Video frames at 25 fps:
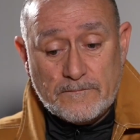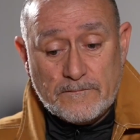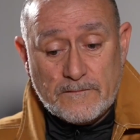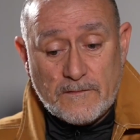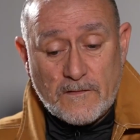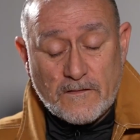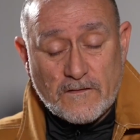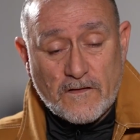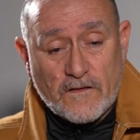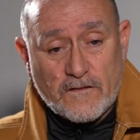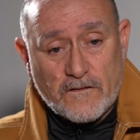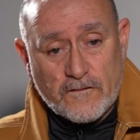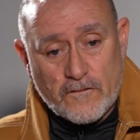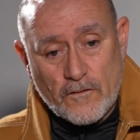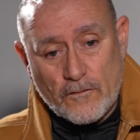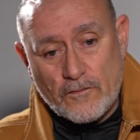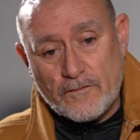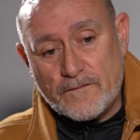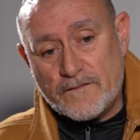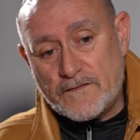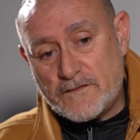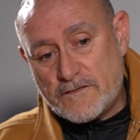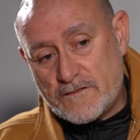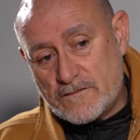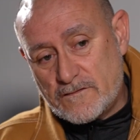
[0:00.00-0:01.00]
Because I
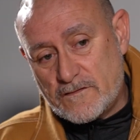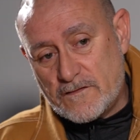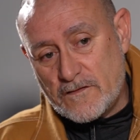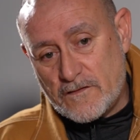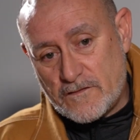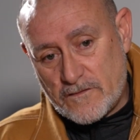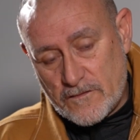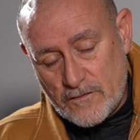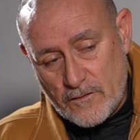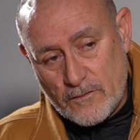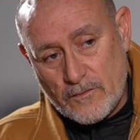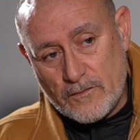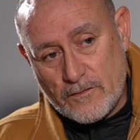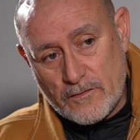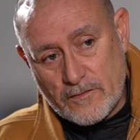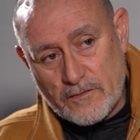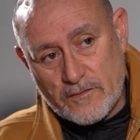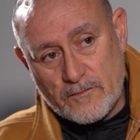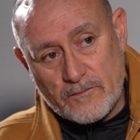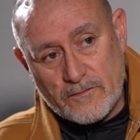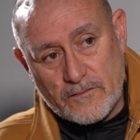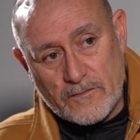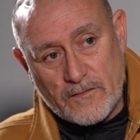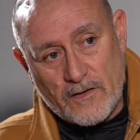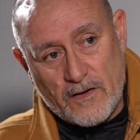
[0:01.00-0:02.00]
struggled to talk
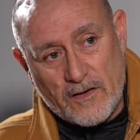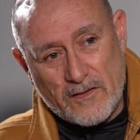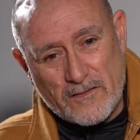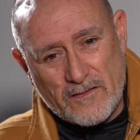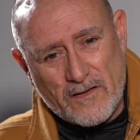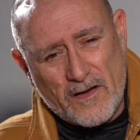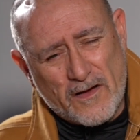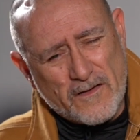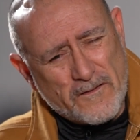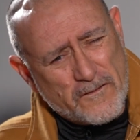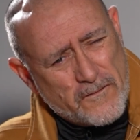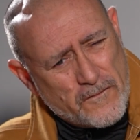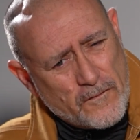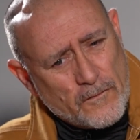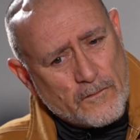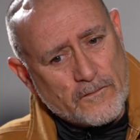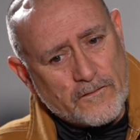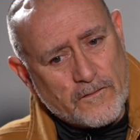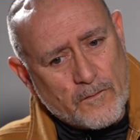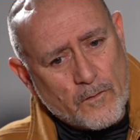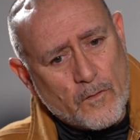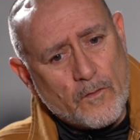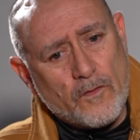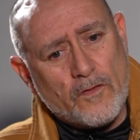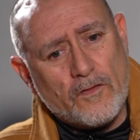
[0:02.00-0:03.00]
and I struggled
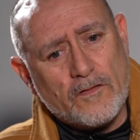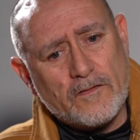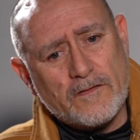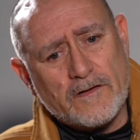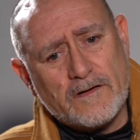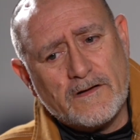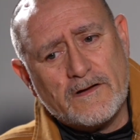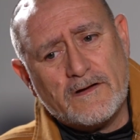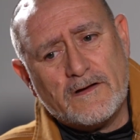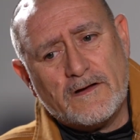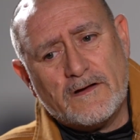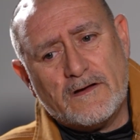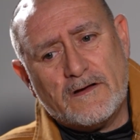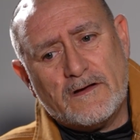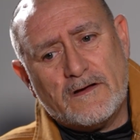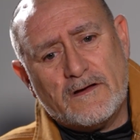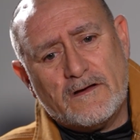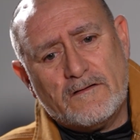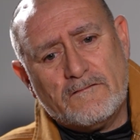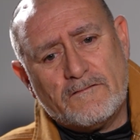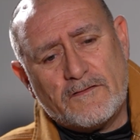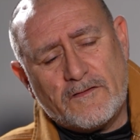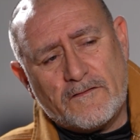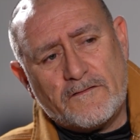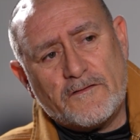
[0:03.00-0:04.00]
to walk
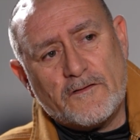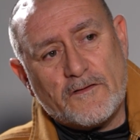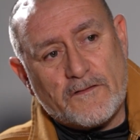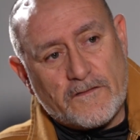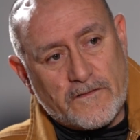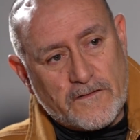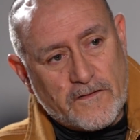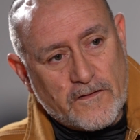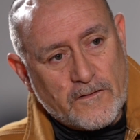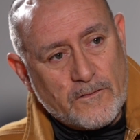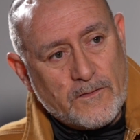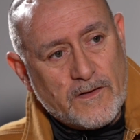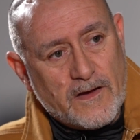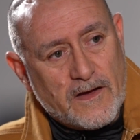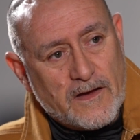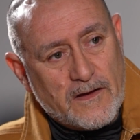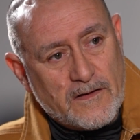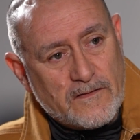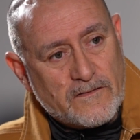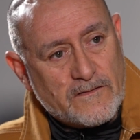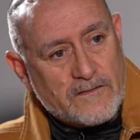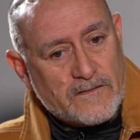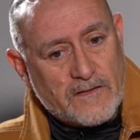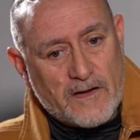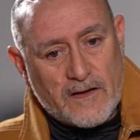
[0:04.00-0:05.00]
for the first 2
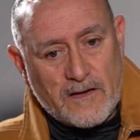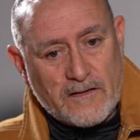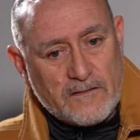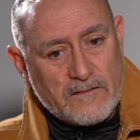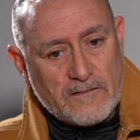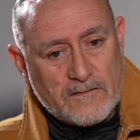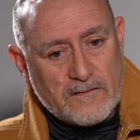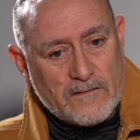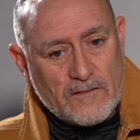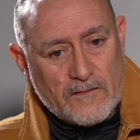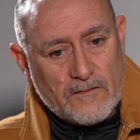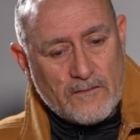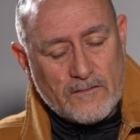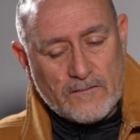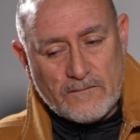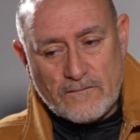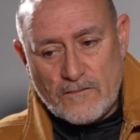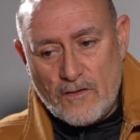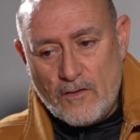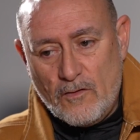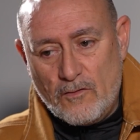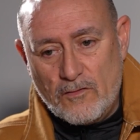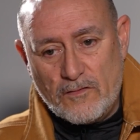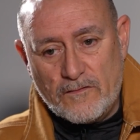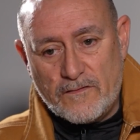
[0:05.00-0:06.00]
years, and then
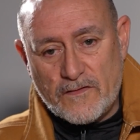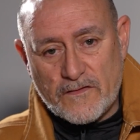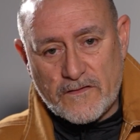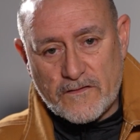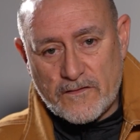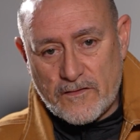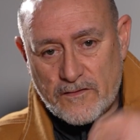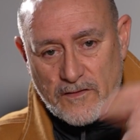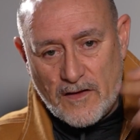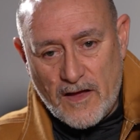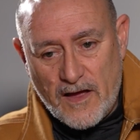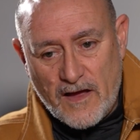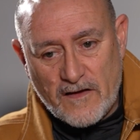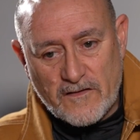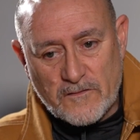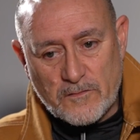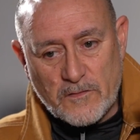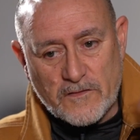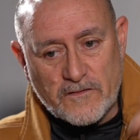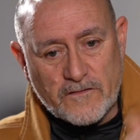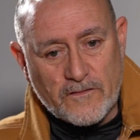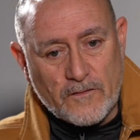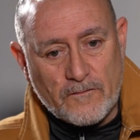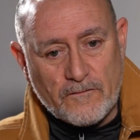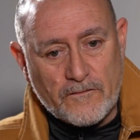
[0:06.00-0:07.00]
all of a sudden I asked my
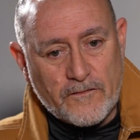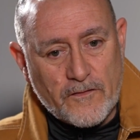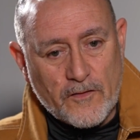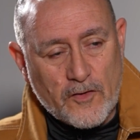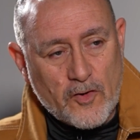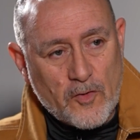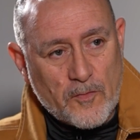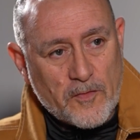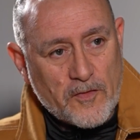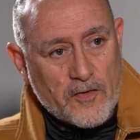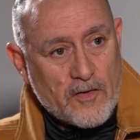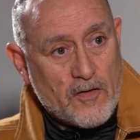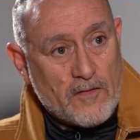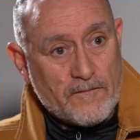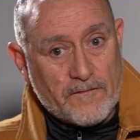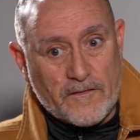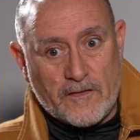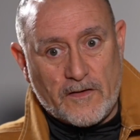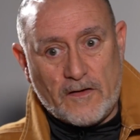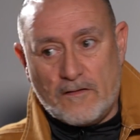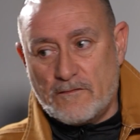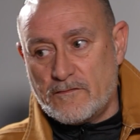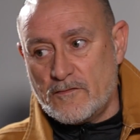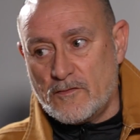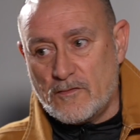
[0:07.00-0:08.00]
son for a cup of coffee
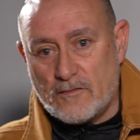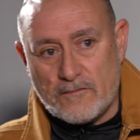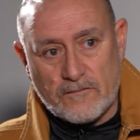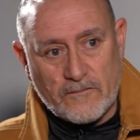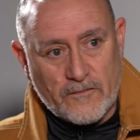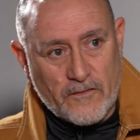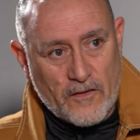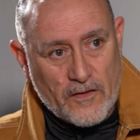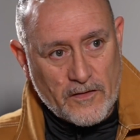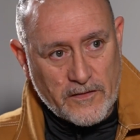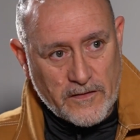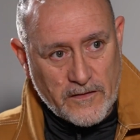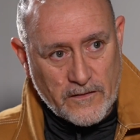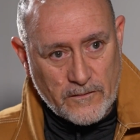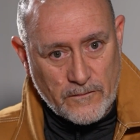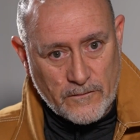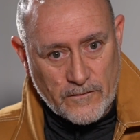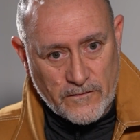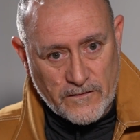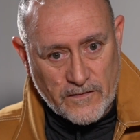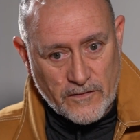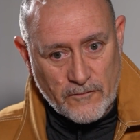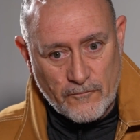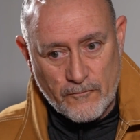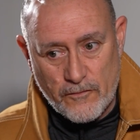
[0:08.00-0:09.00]
and I thought, crikey,
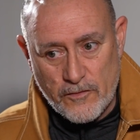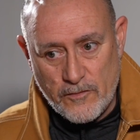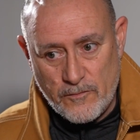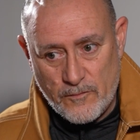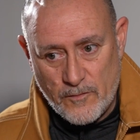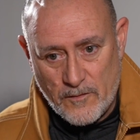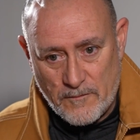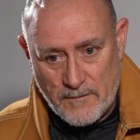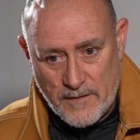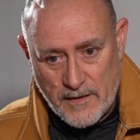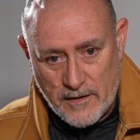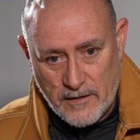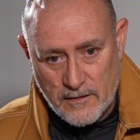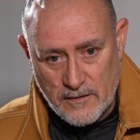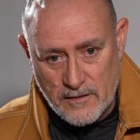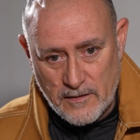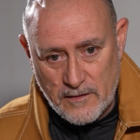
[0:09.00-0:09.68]
who's in the room with me?